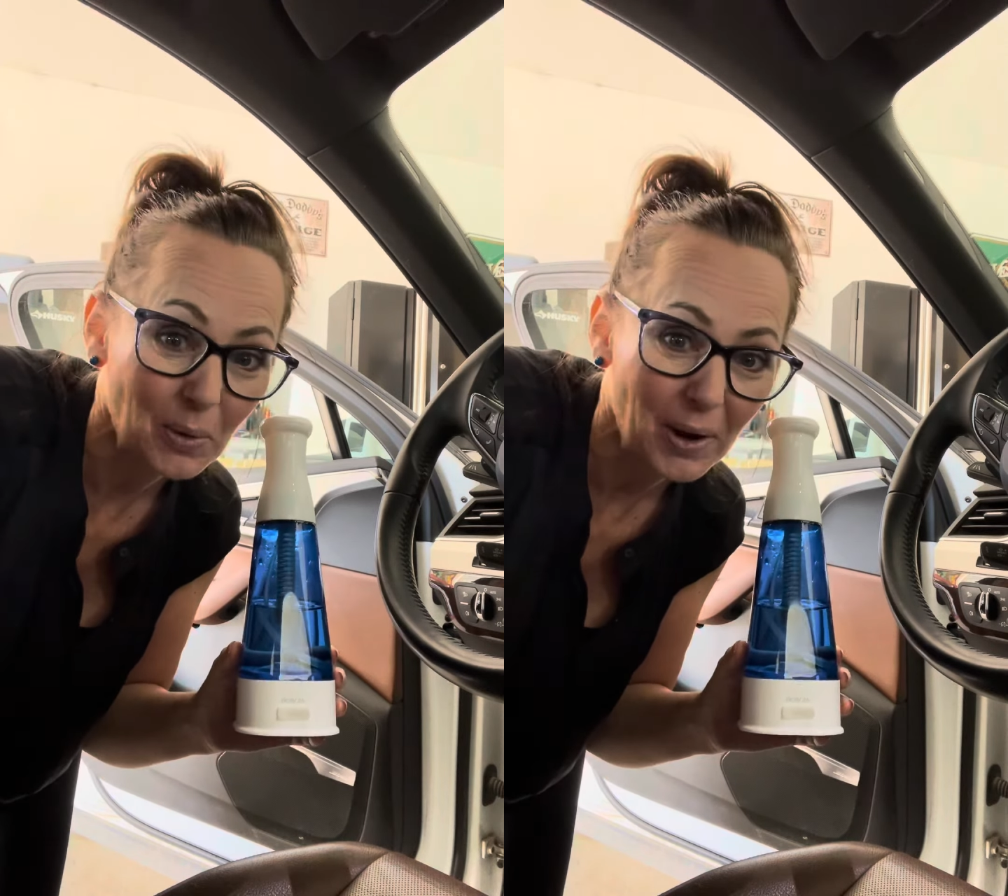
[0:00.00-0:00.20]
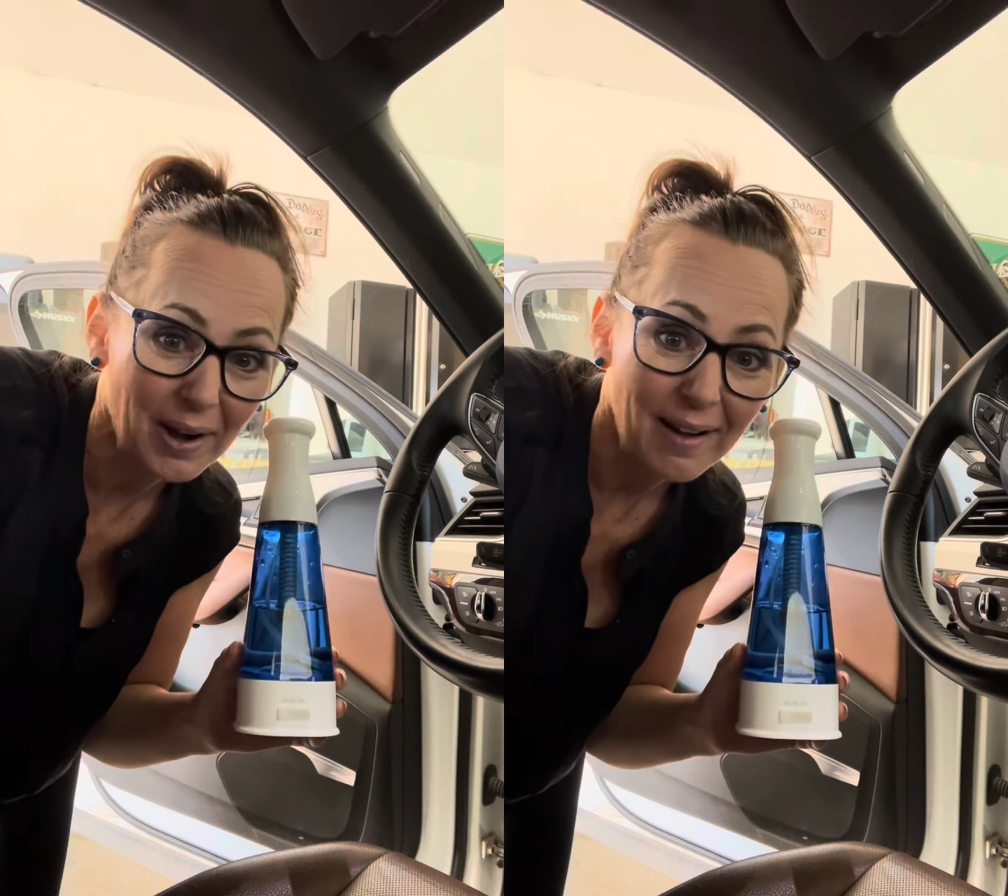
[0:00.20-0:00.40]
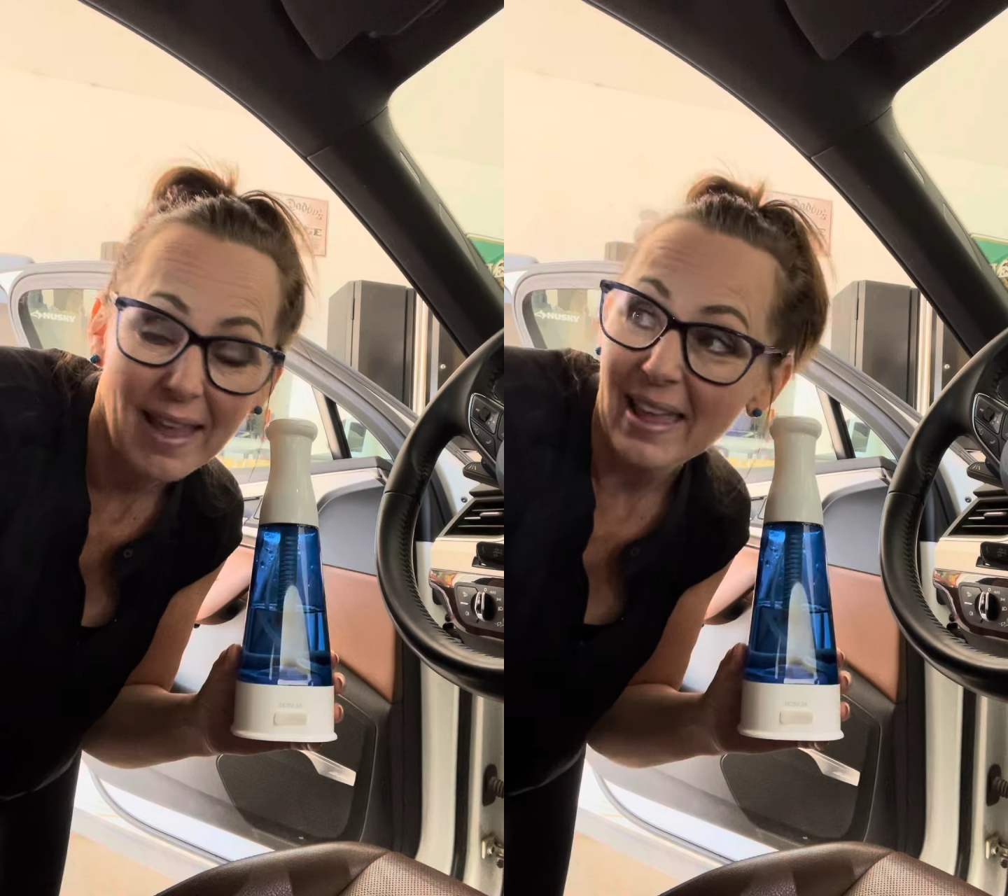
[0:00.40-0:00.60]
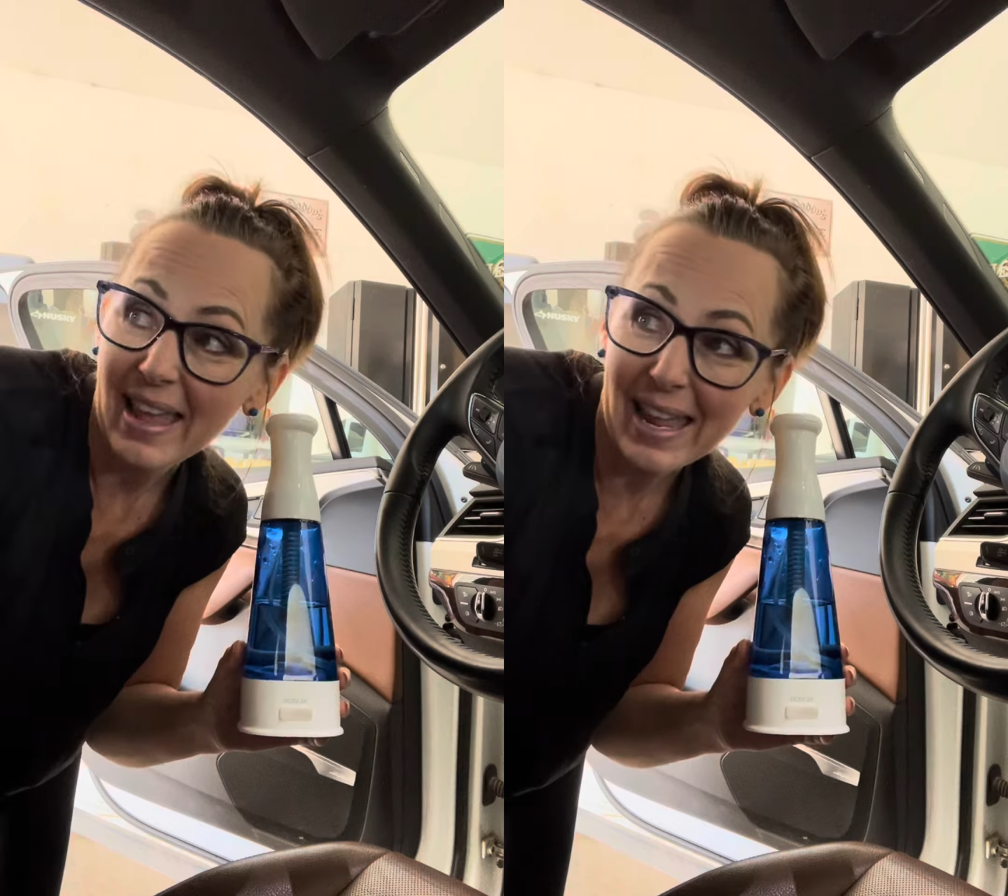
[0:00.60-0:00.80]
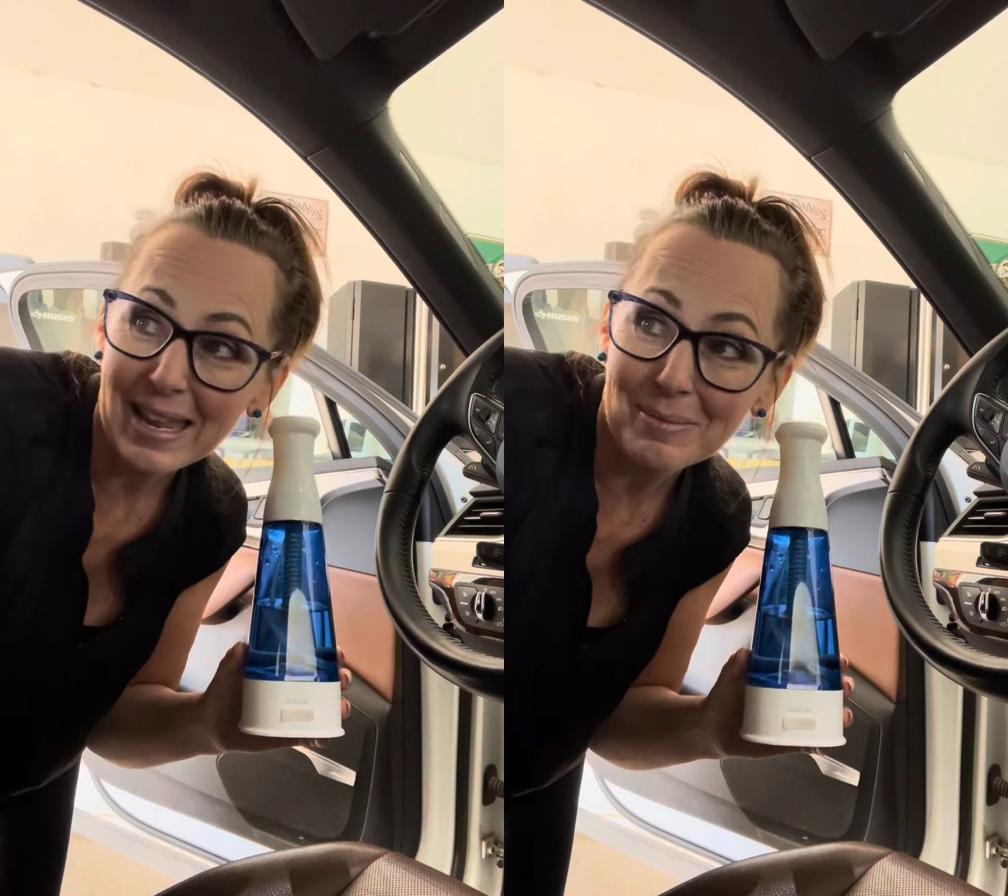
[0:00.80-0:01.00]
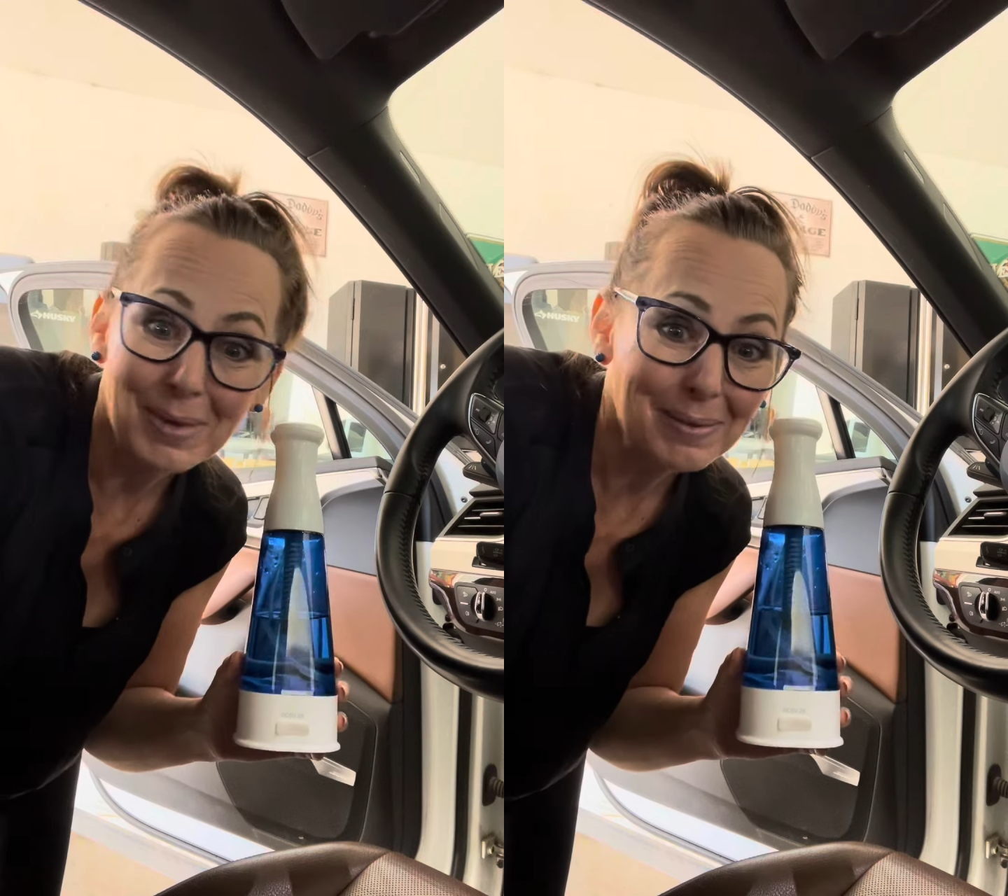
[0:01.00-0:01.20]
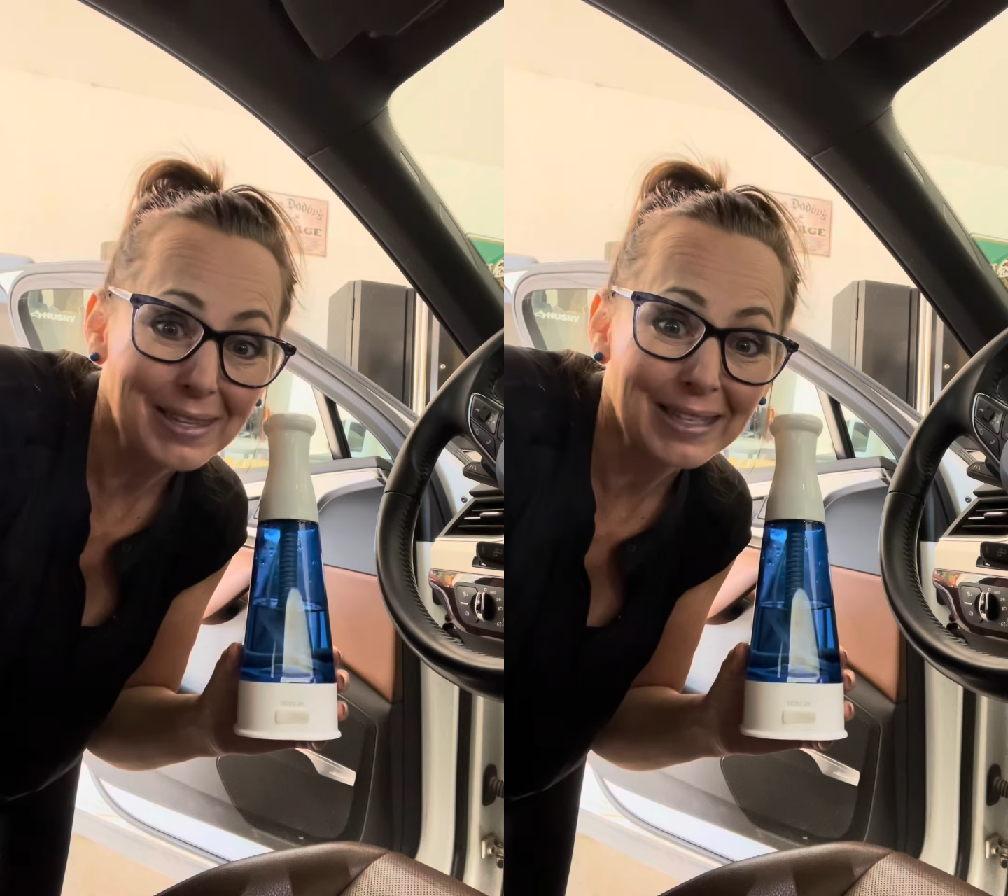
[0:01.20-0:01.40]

or hey, maybe